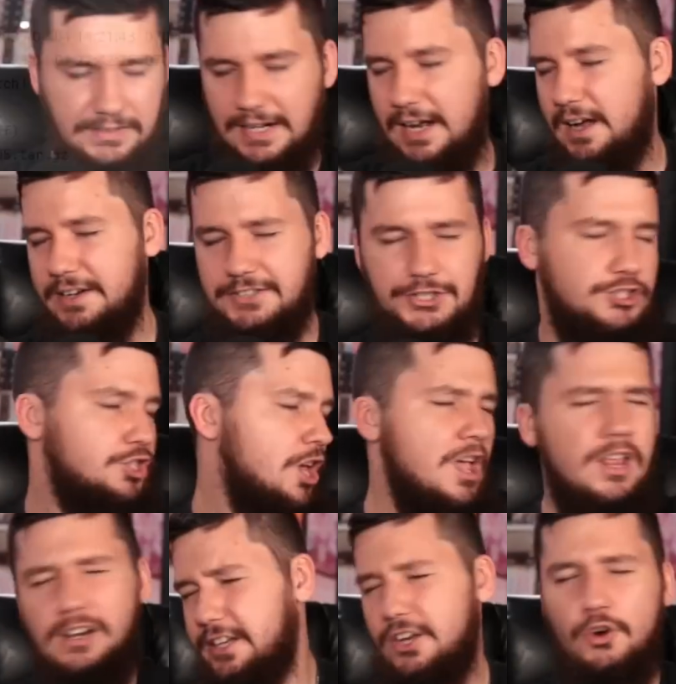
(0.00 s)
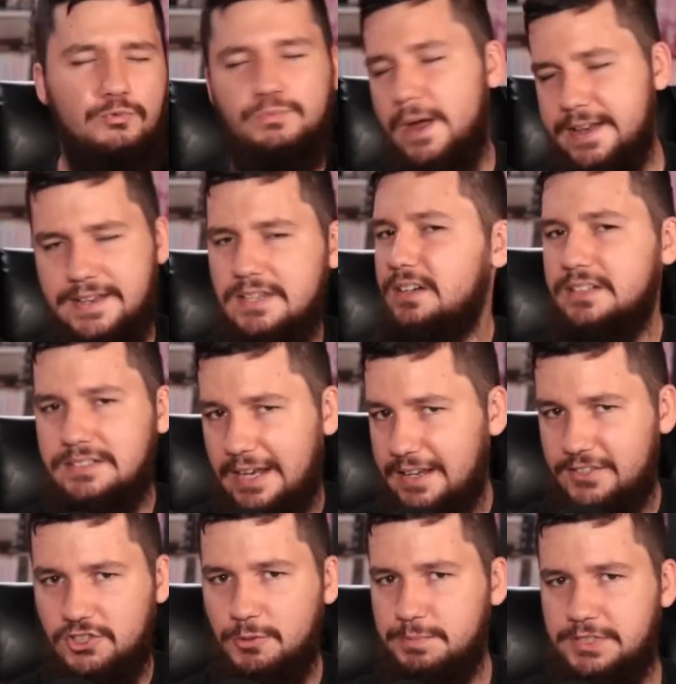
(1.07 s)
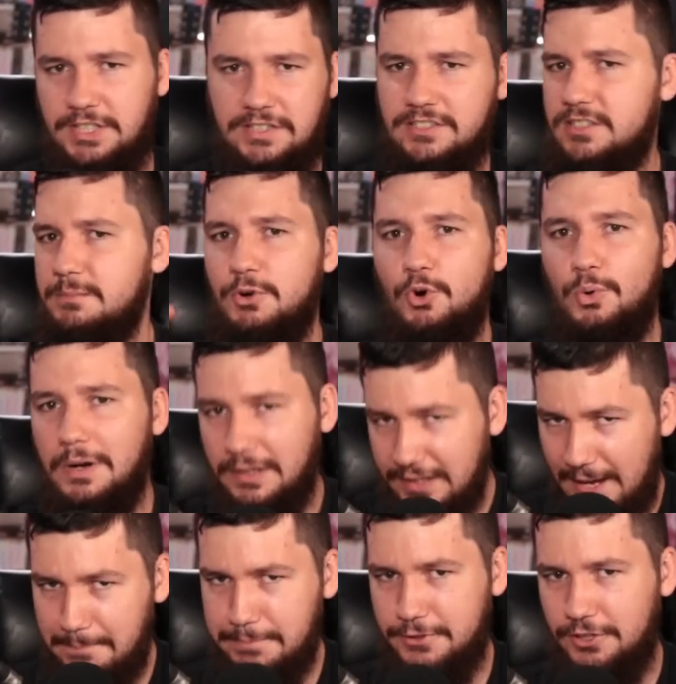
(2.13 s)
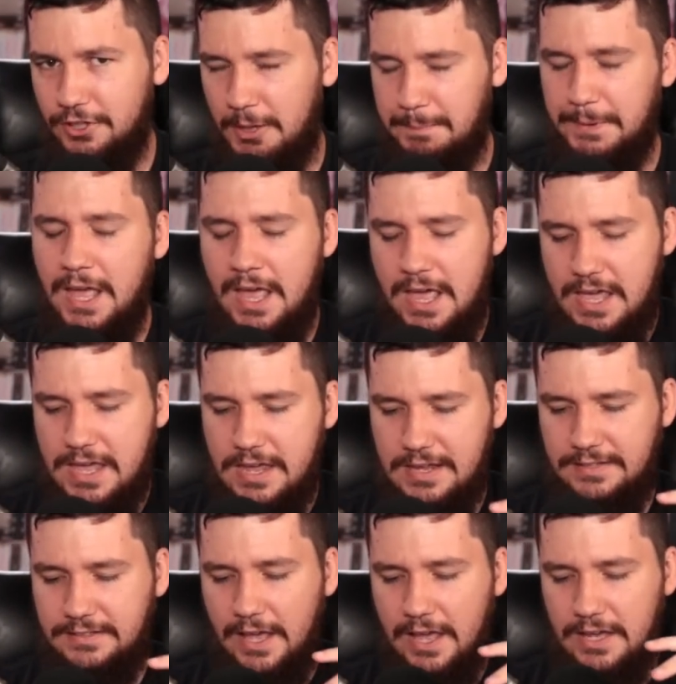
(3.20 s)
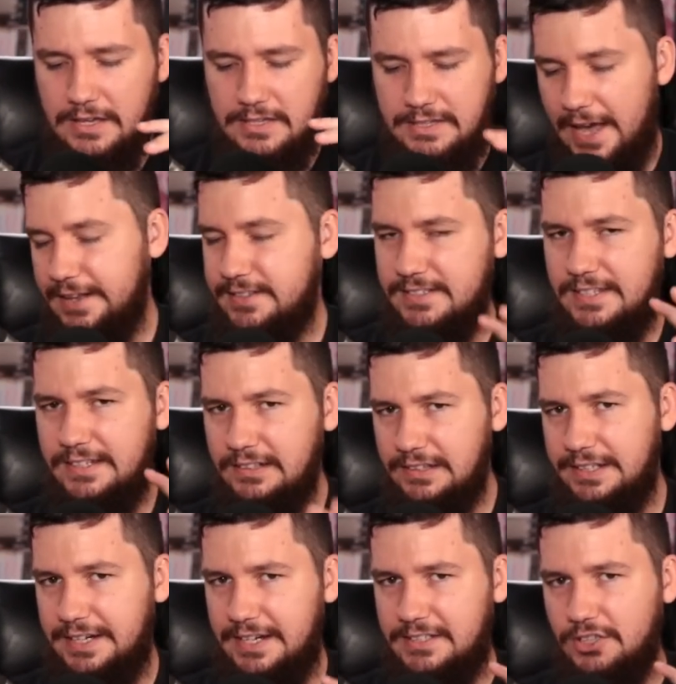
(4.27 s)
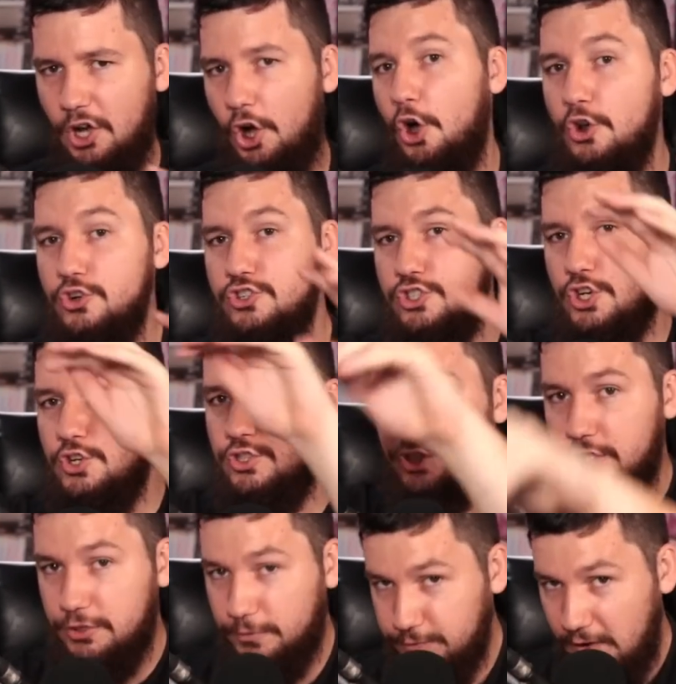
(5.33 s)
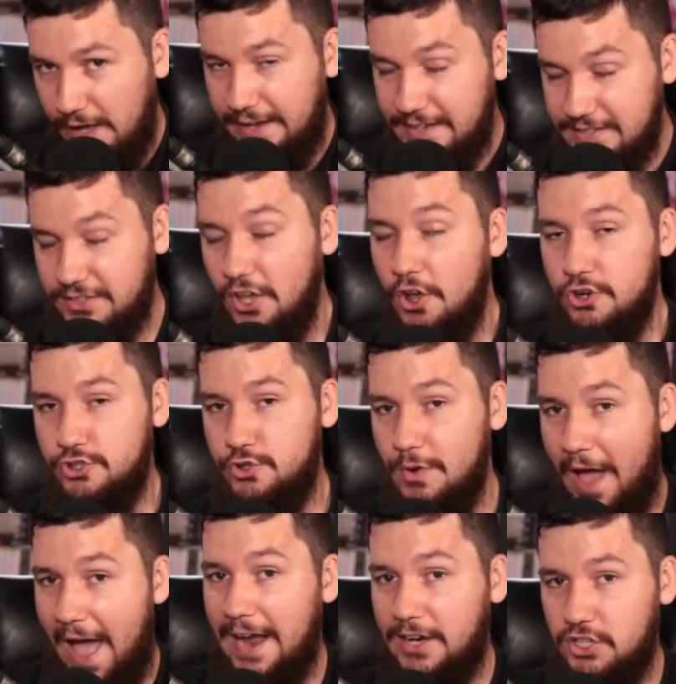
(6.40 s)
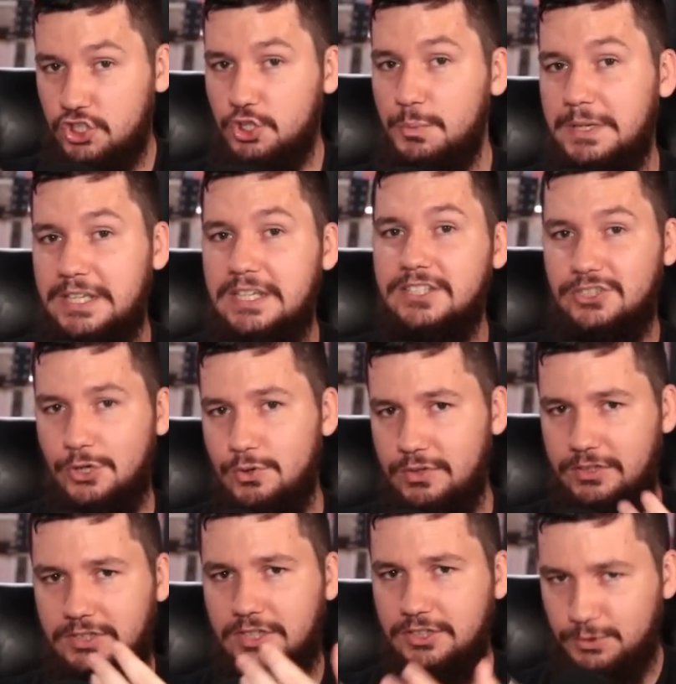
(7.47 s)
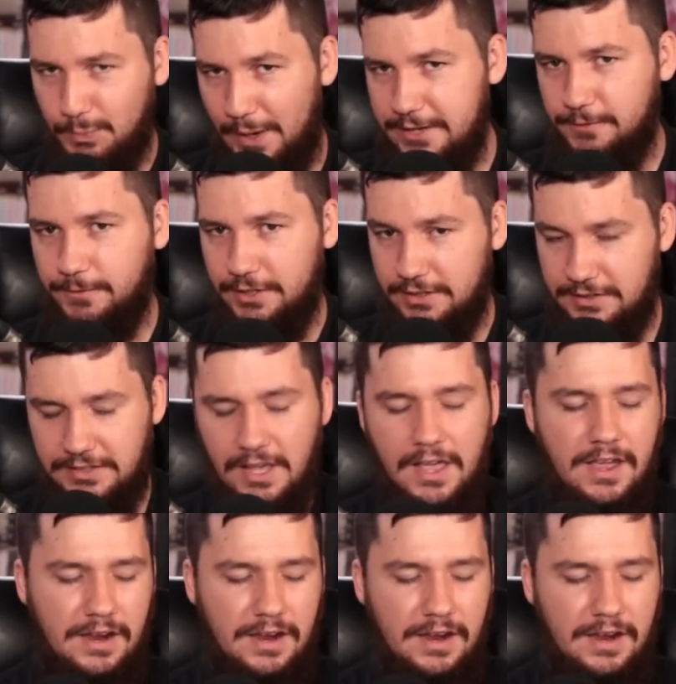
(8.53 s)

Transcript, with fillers: aren't just like a regular desktop system or a laptop is getting Linux onto the device to actually use the drivers.